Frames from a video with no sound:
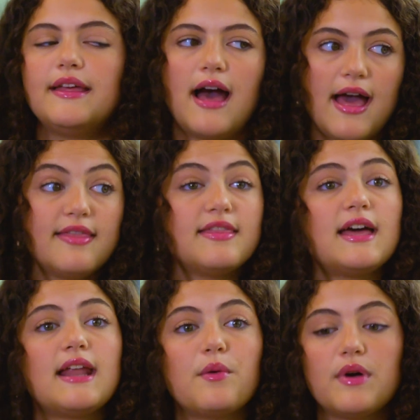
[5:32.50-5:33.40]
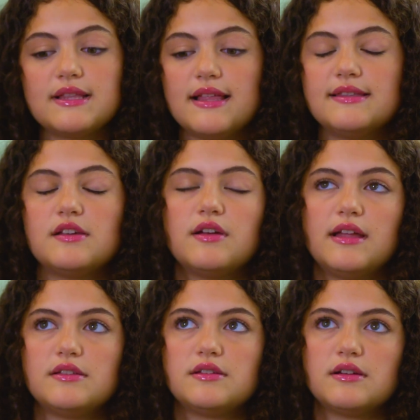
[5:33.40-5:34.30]
Yeah, and then I went
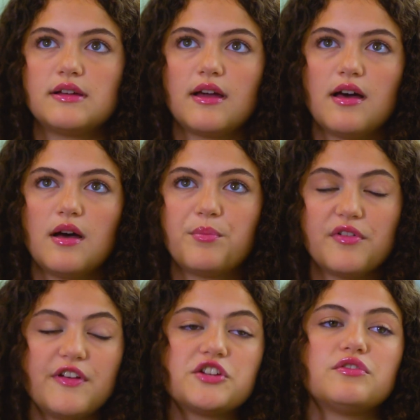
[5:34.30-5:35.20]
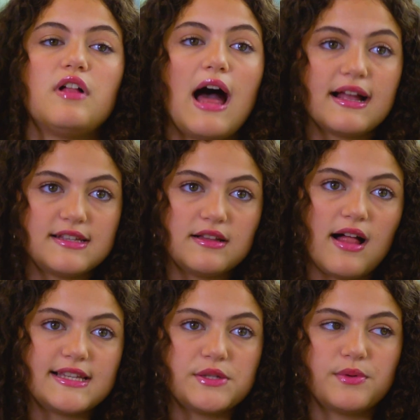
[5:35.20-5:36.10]
and took professional acting
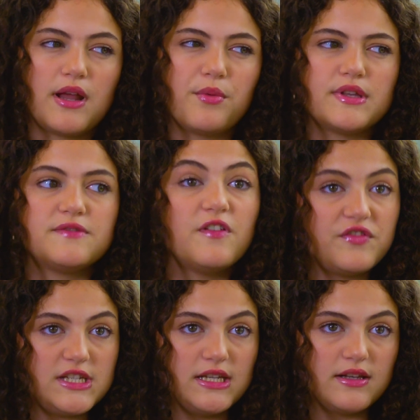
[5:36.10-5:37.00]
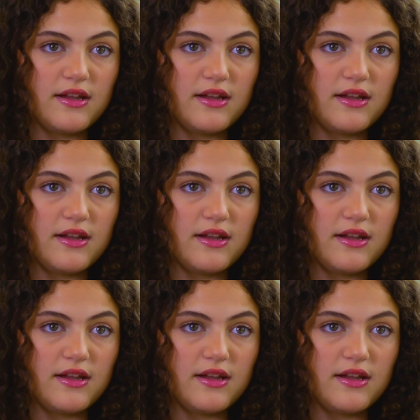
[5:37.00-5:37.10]
classes when I was 15.